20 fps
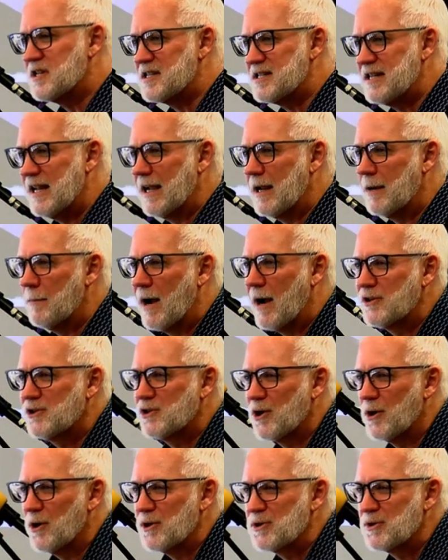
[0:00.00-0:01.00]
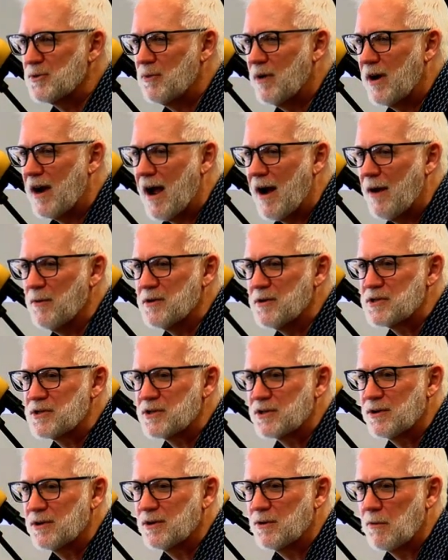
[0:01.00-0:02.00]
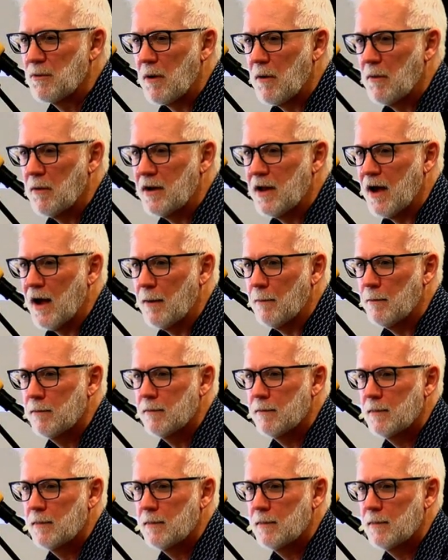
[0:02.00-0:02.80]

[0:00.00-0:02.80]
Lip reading: to sing in my church when I was growing up.